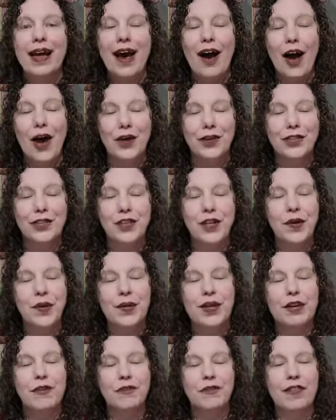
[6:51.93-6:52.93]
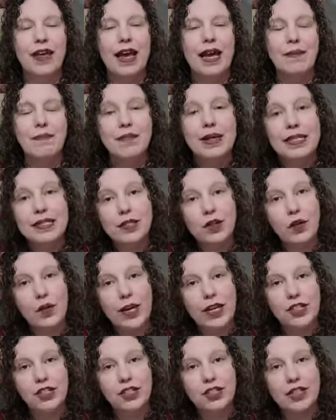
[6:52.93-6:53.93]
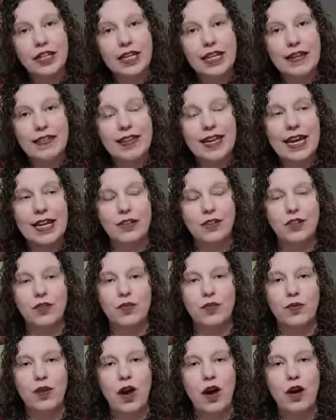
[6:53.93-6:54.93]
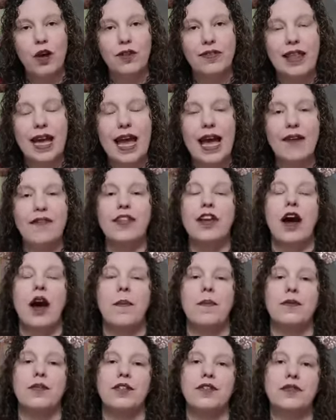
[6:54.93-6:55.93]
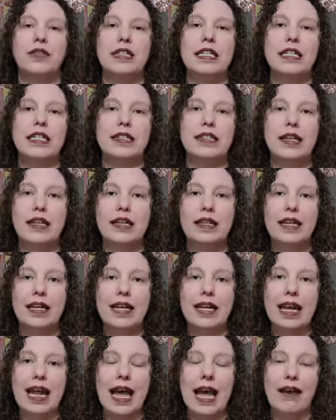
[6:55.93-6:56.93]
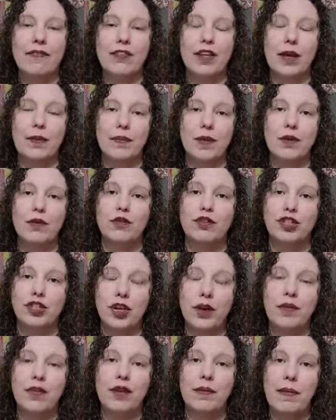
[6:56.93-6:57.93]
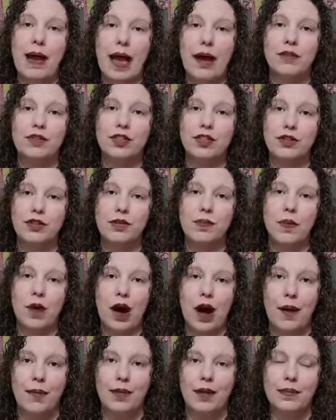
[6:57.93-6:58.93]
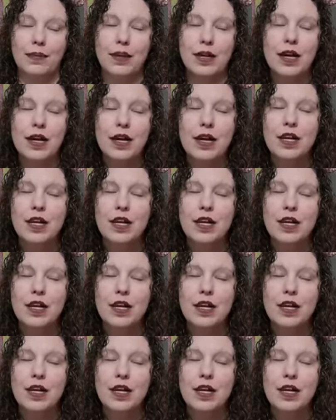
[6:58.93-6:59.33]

Also, if they miss a question and get the answer wrong, they have the opportunity to click and have the computer show them how to do the problem.